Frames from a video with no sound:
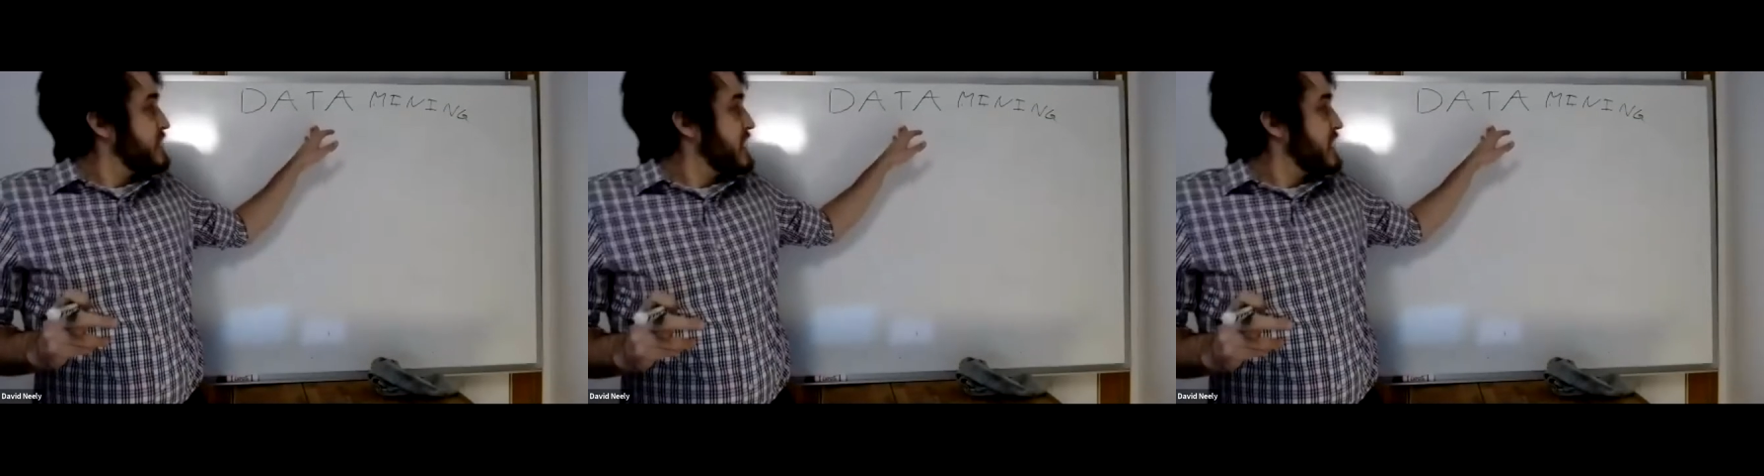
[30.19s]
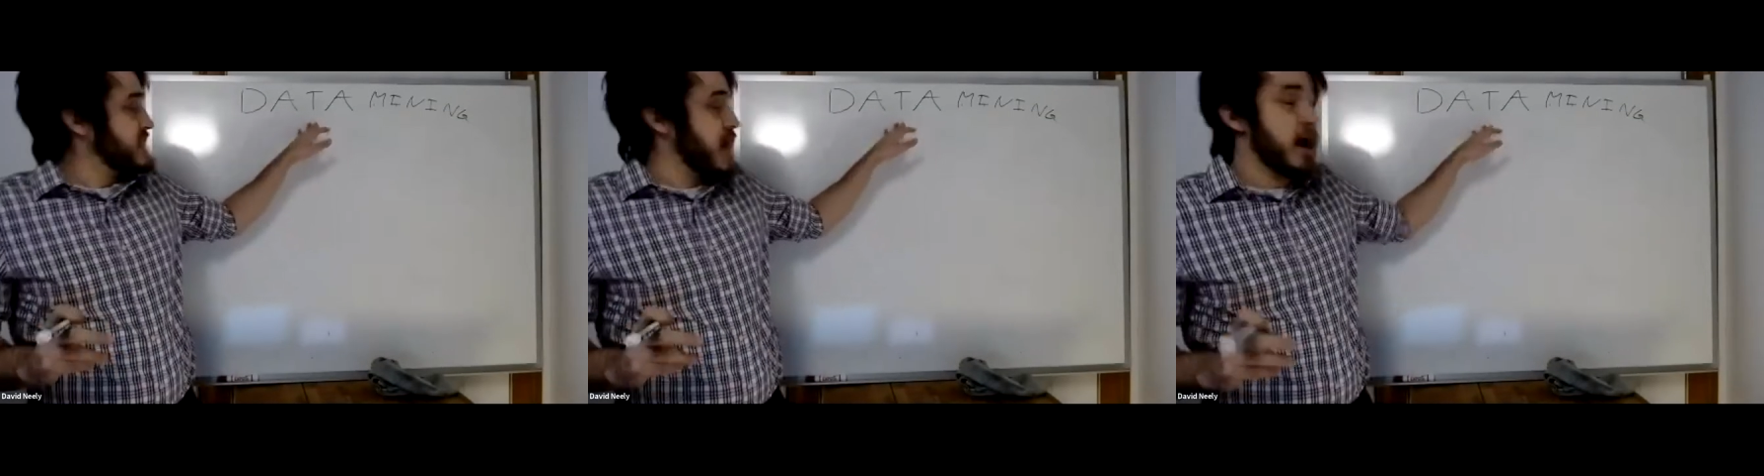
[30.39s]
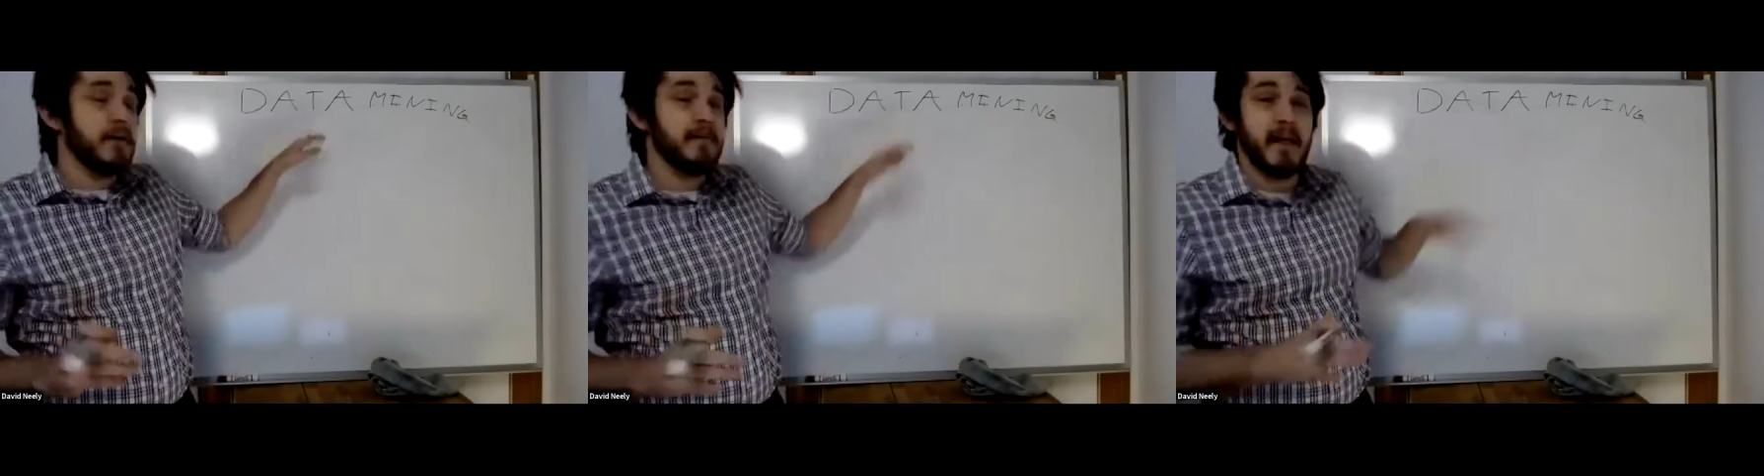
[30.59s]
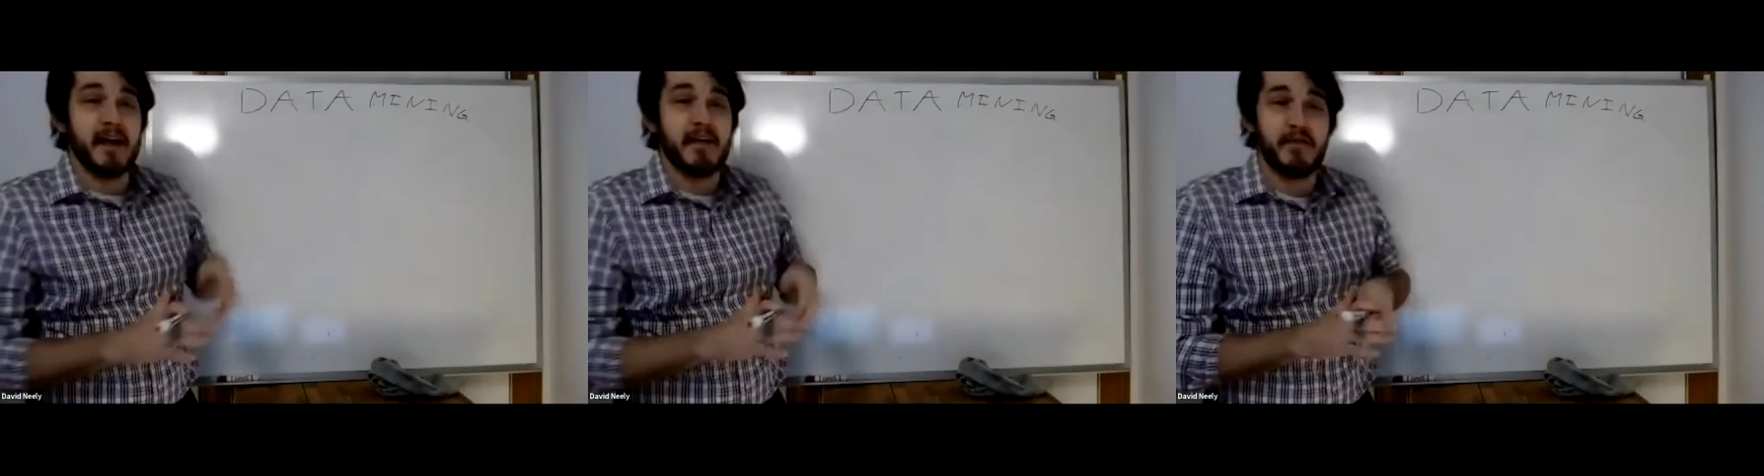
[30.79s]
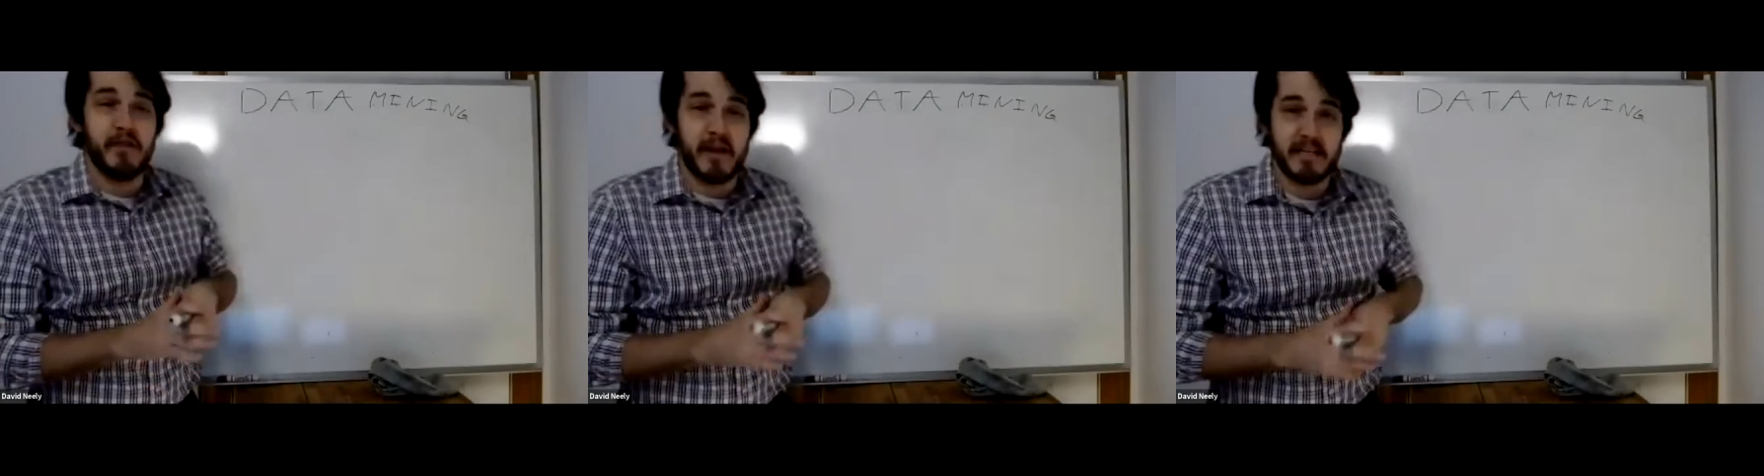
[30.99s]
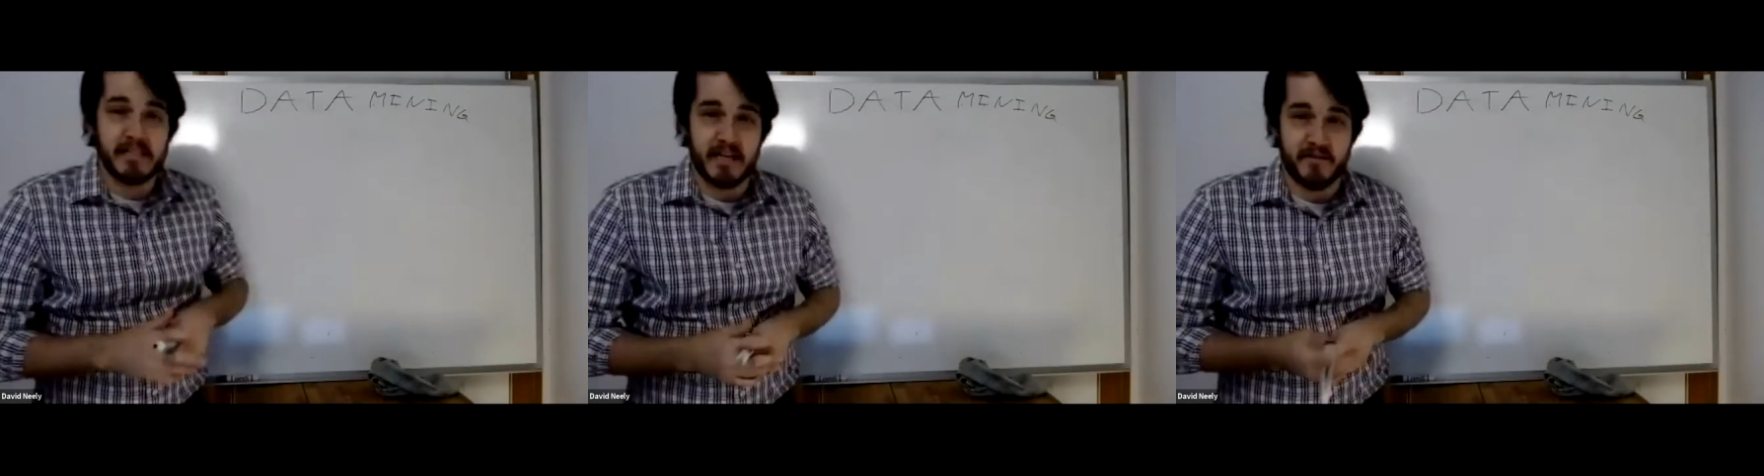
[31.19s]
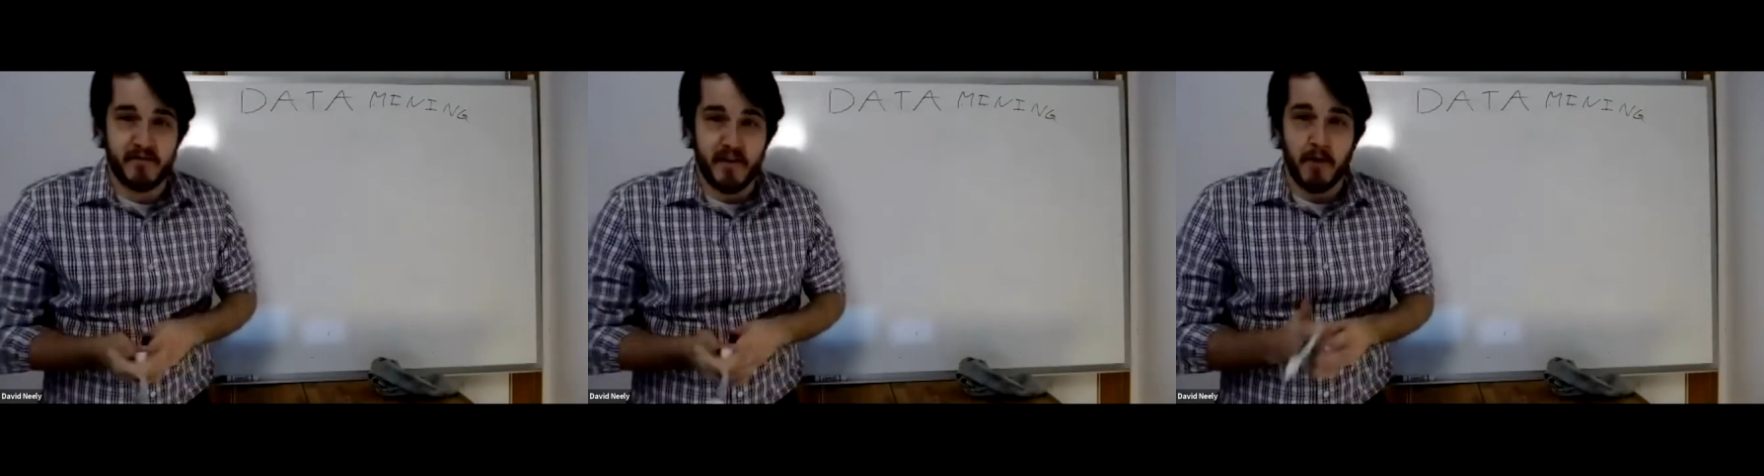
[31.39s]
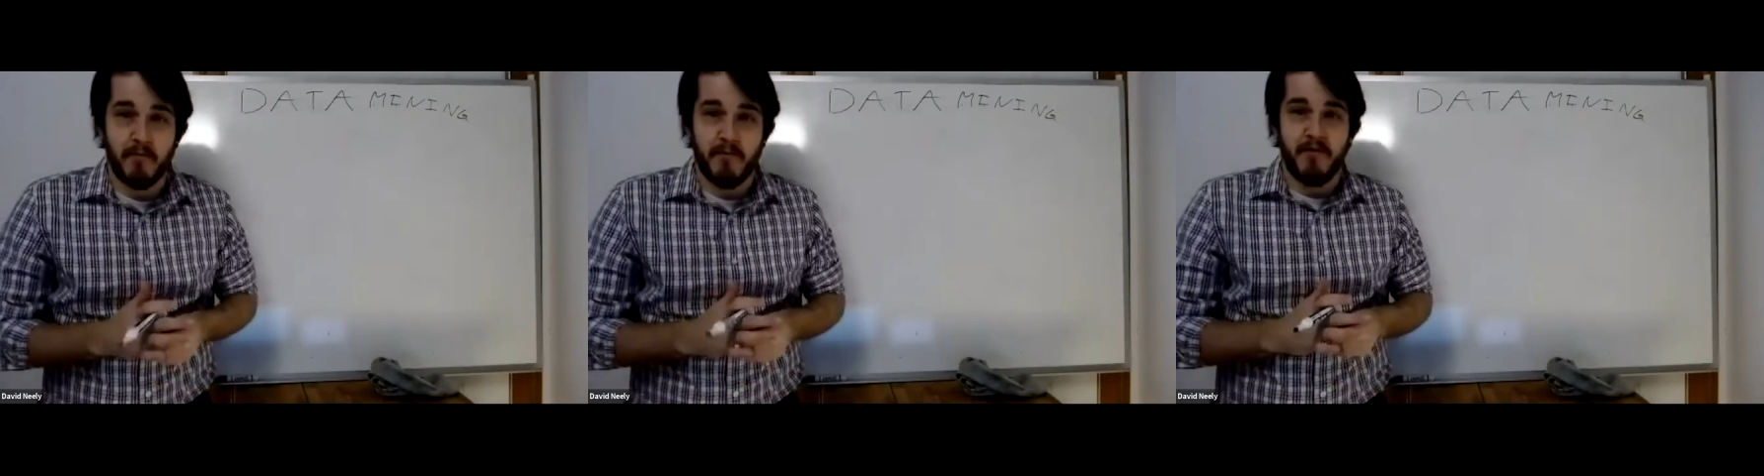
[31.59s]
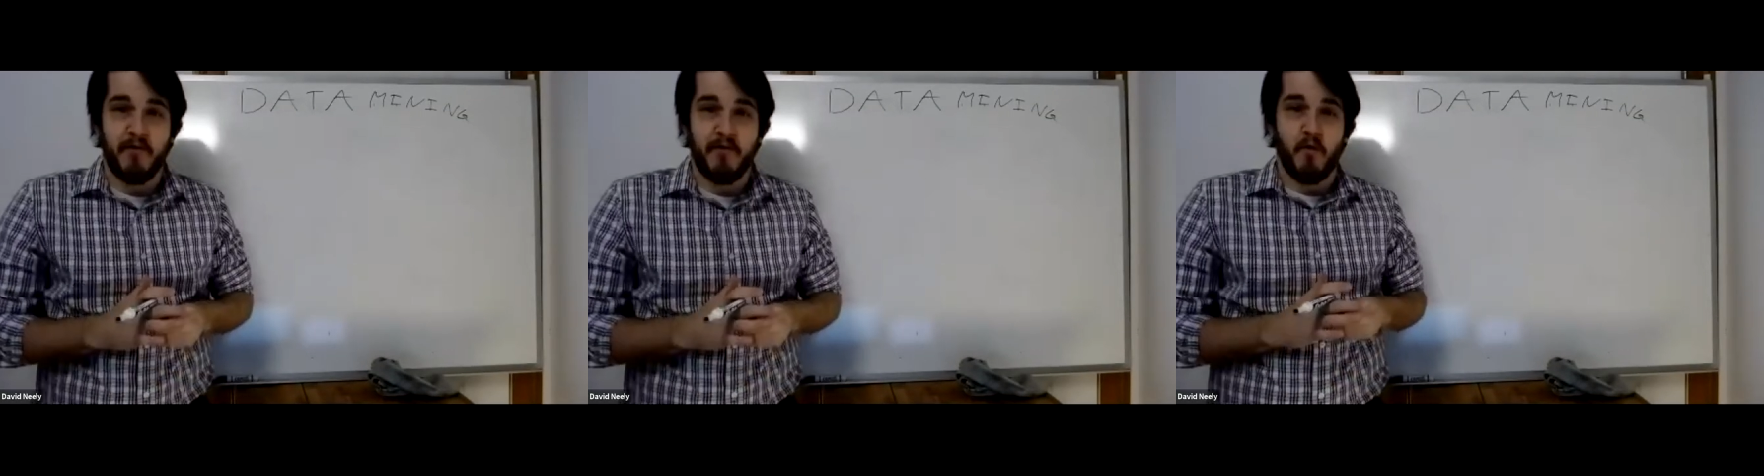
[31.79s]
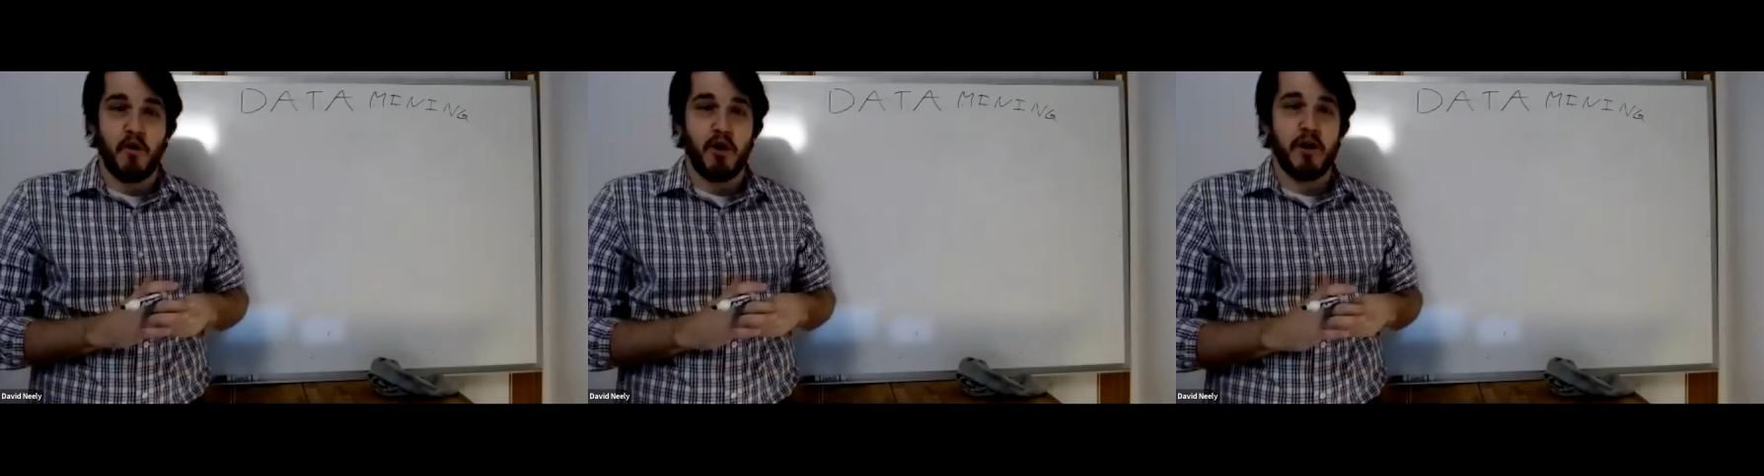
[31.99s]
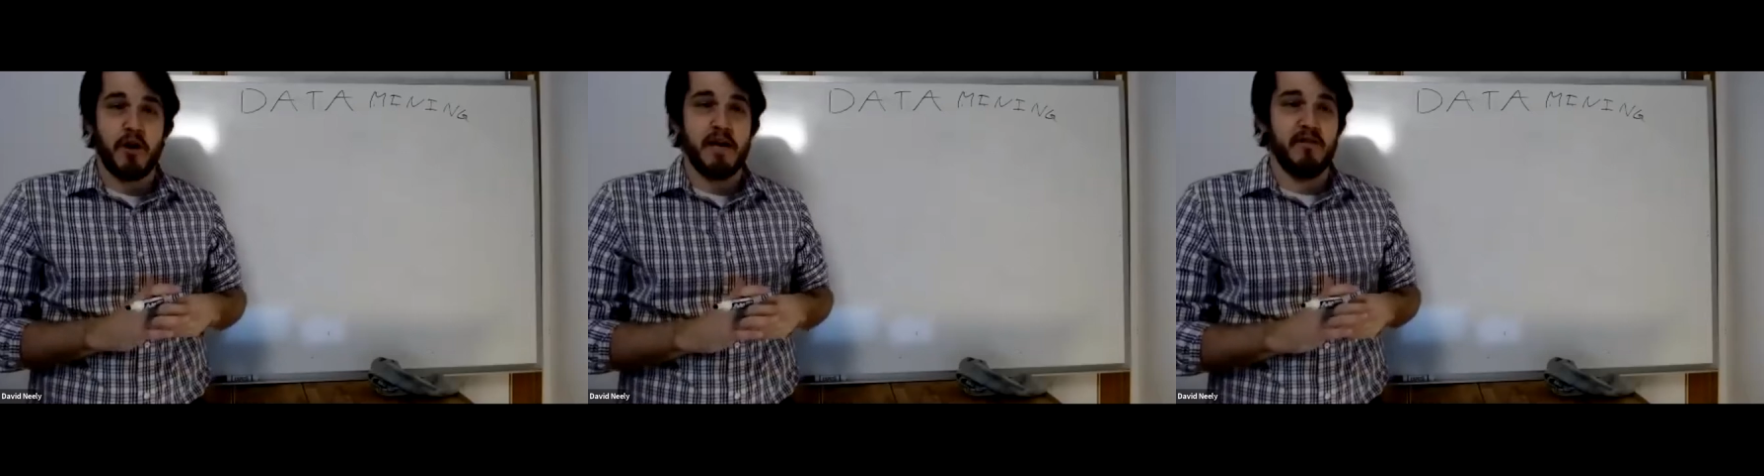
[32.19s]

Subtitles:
it's unlike things that have come before